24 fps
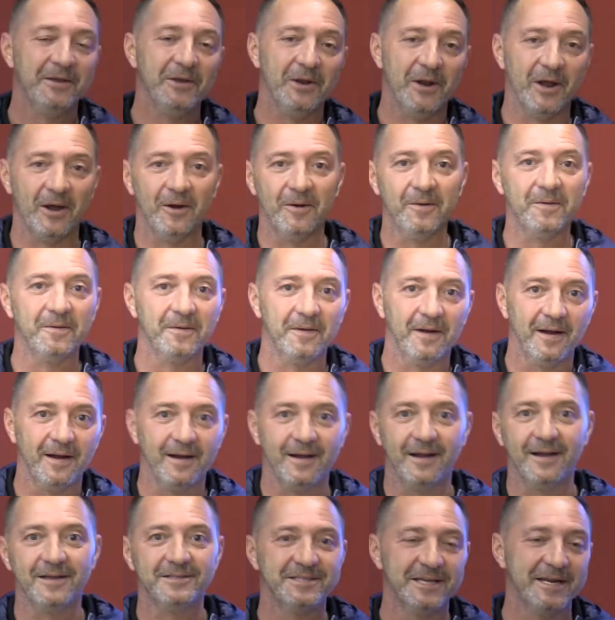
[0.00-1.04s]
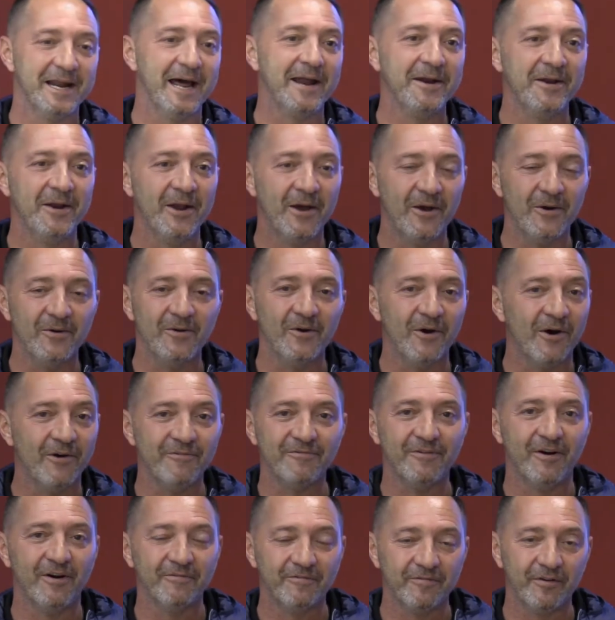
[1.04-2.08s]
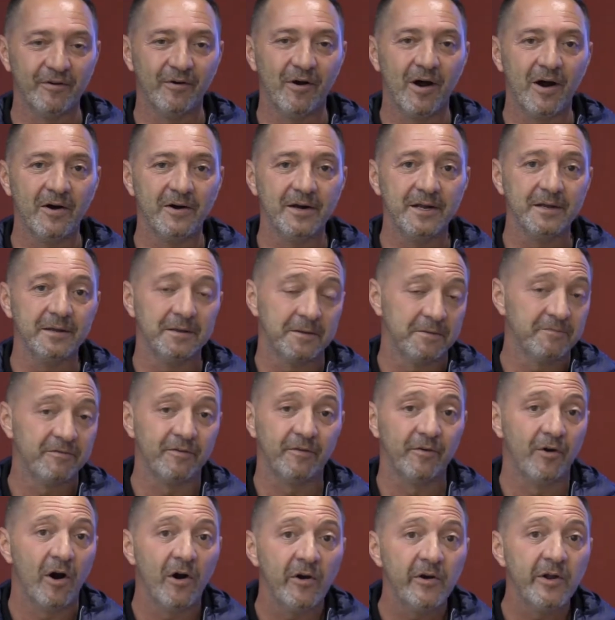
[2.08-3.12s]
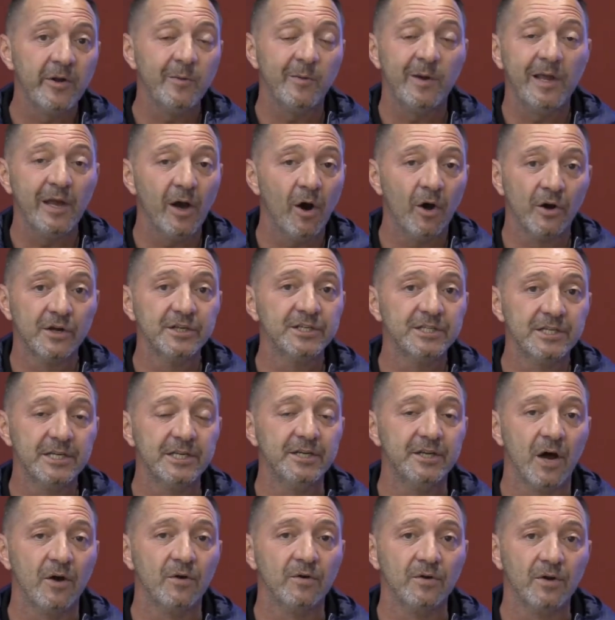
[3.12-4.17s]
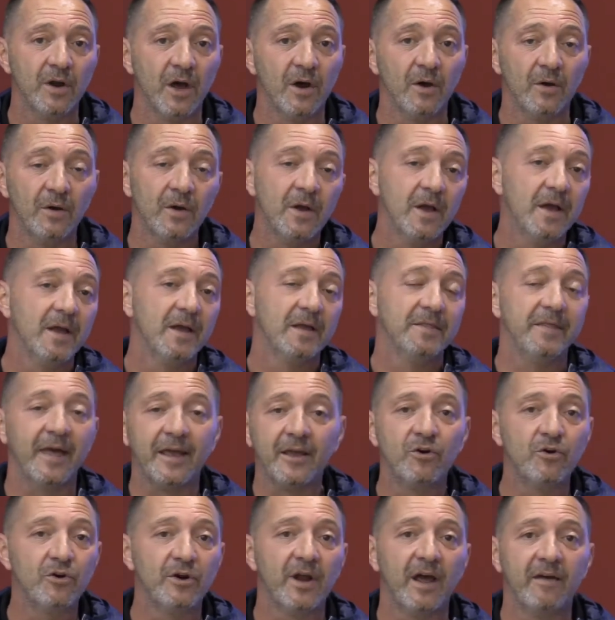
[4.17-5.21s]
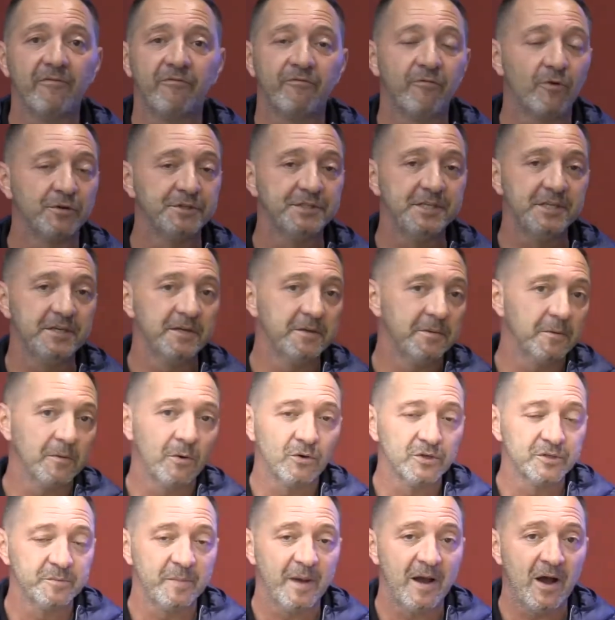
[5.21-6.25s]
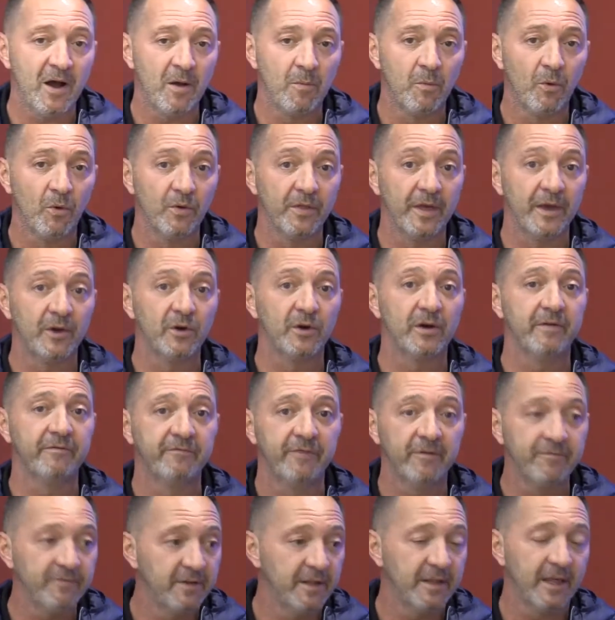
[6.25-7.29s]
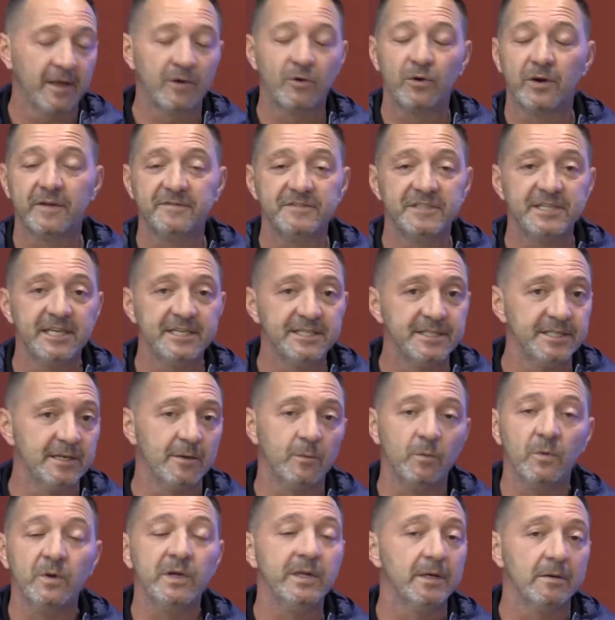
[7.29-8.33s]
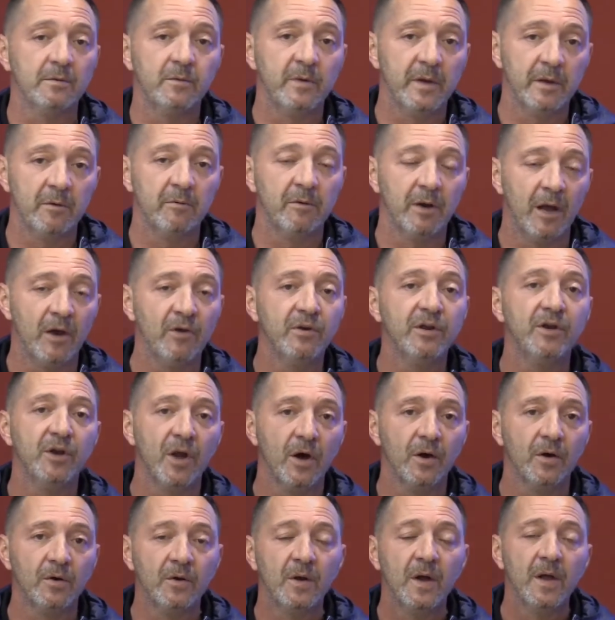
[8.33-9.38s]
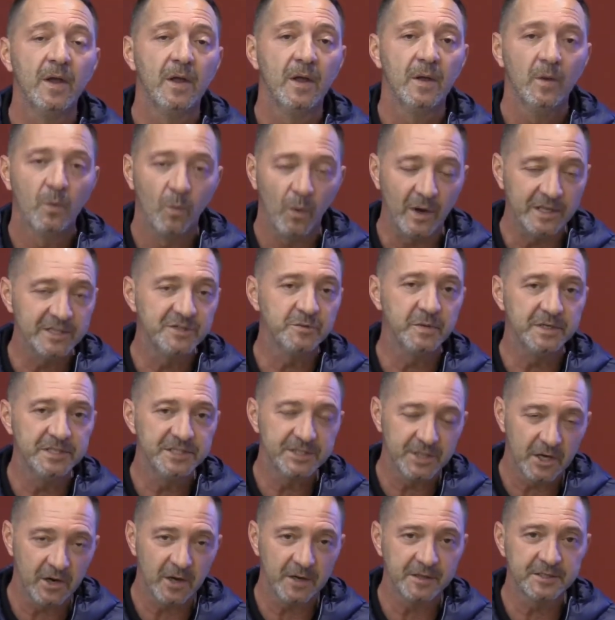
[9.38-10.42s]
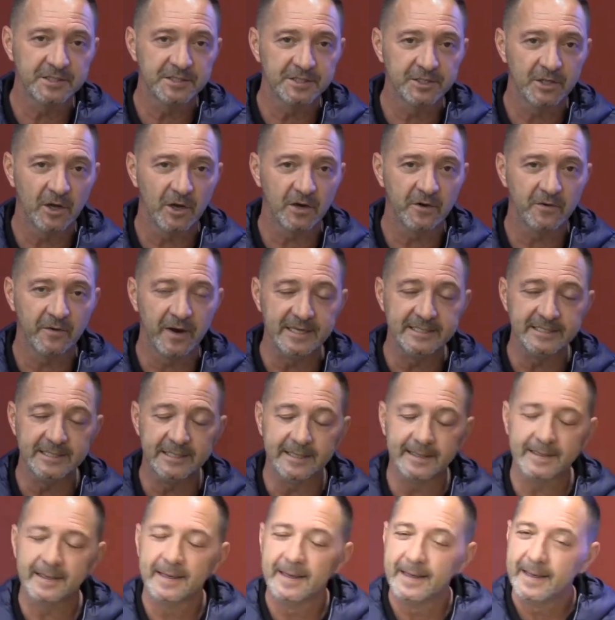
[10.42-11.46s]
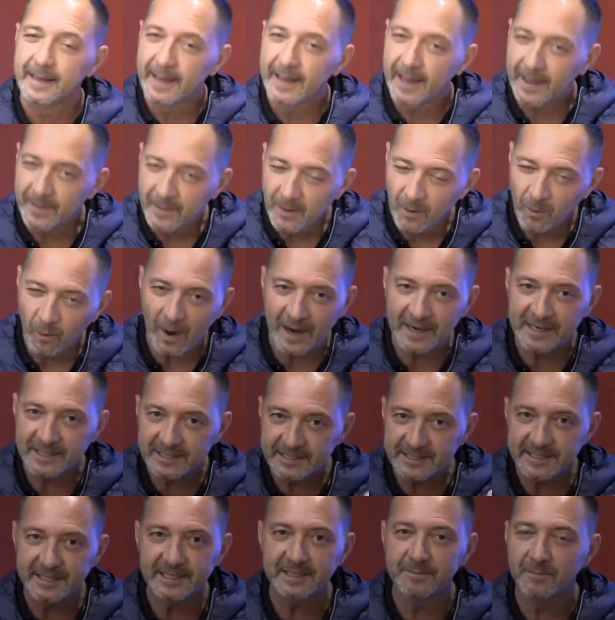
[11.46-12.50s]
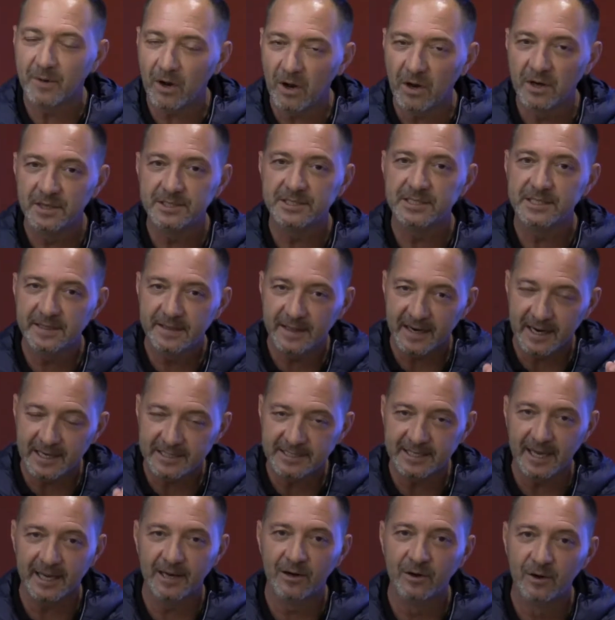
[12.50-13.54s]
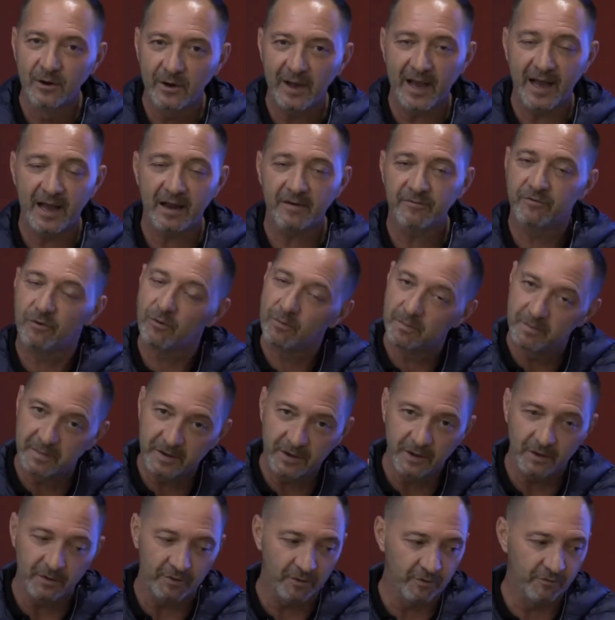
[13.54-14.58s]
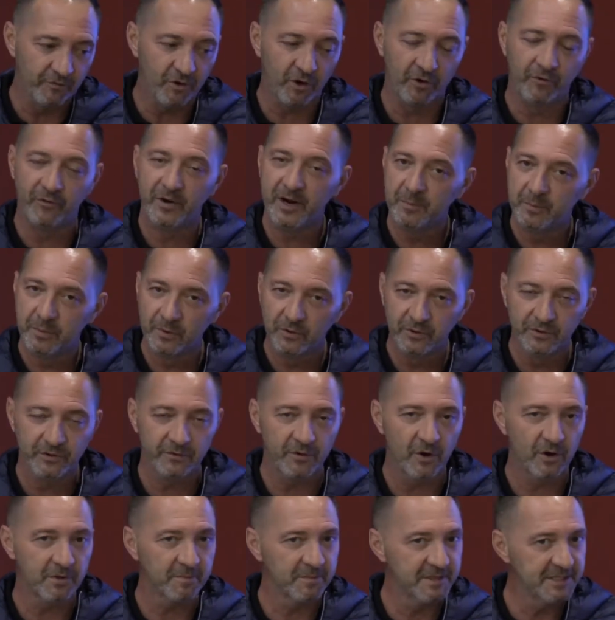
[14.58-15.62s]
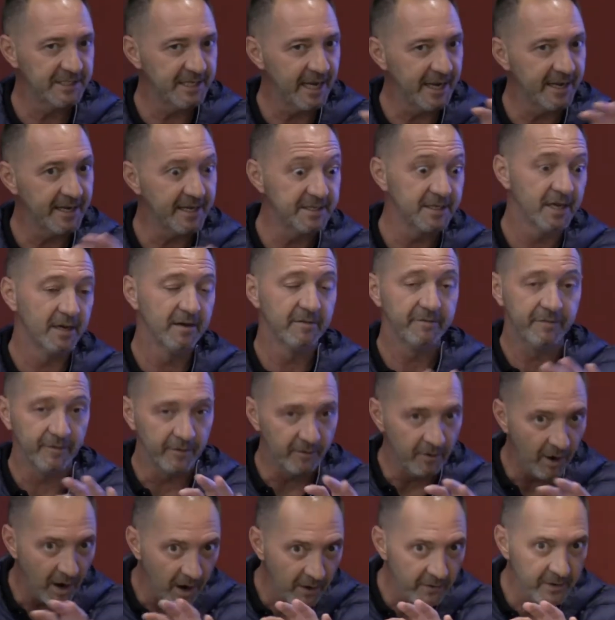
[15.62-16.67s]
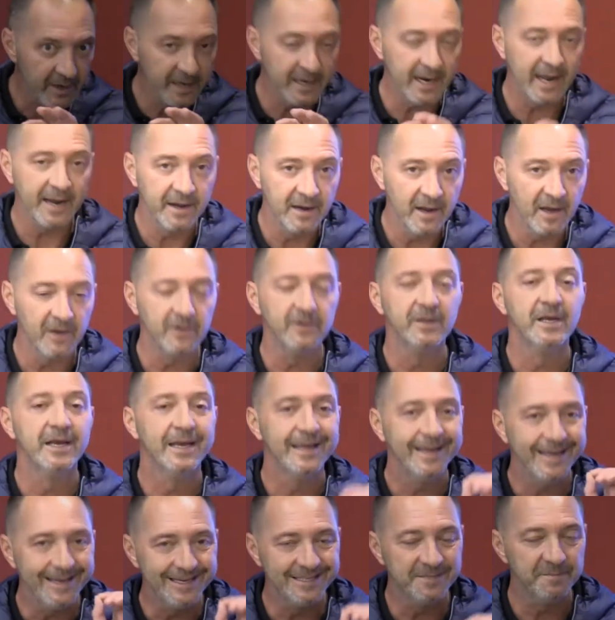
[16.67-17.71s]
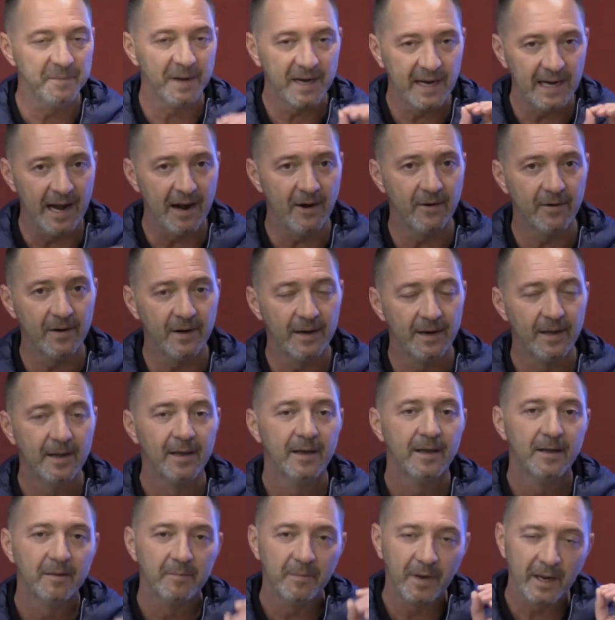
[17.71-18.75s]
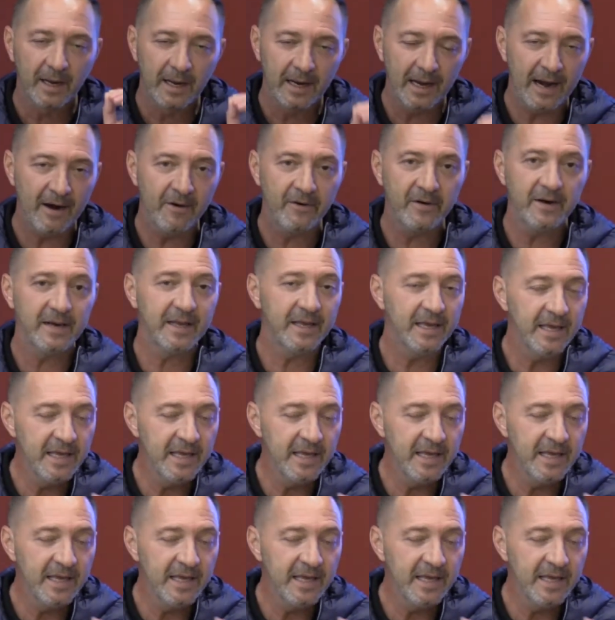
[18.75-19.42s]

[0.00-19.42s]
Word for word: you know, uh, it's an unknown of, of Ferrari. Ferrari, we honestly don't know. They could have 40 horsepower more, they could have 50, they could have 60. We, we will only know once we start, start racing. And the one team, honestly, that I say look out for, you, you've got Red Bull, you've got Mercedes, Ferrari and unknown, is McLaren. McLaren,